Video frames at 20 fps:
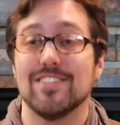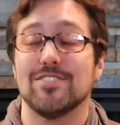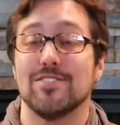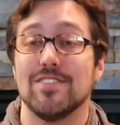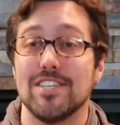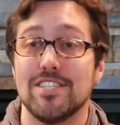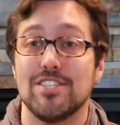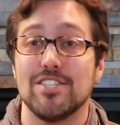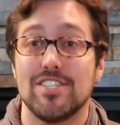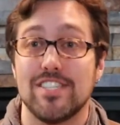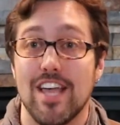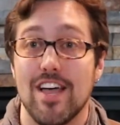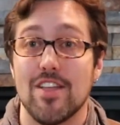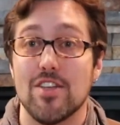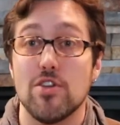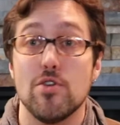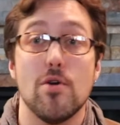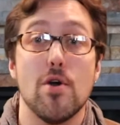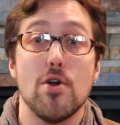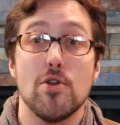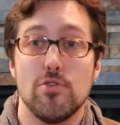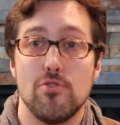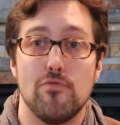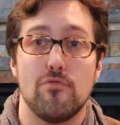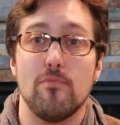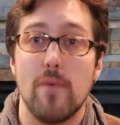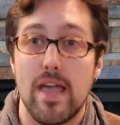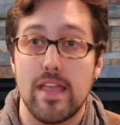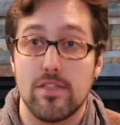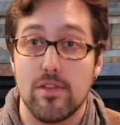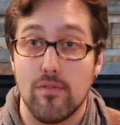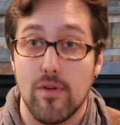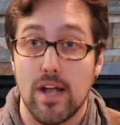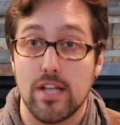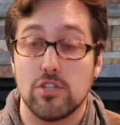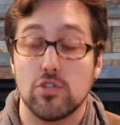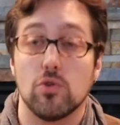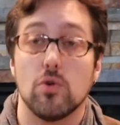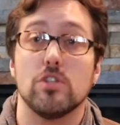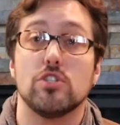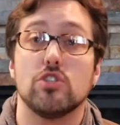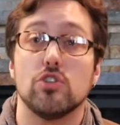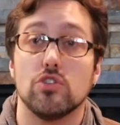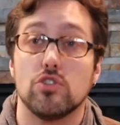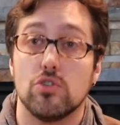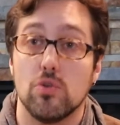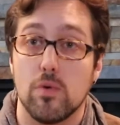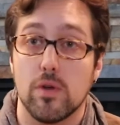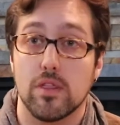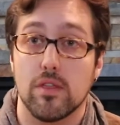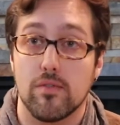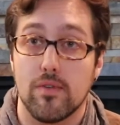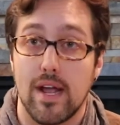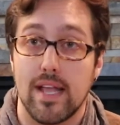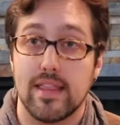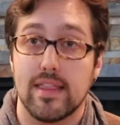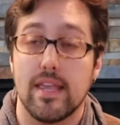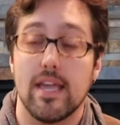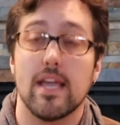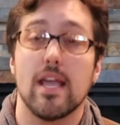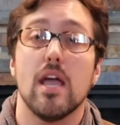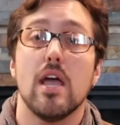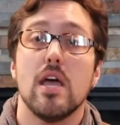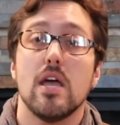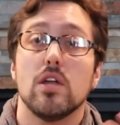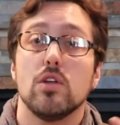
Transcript: So this is telling you you've made the right choice. You're doing the right thing.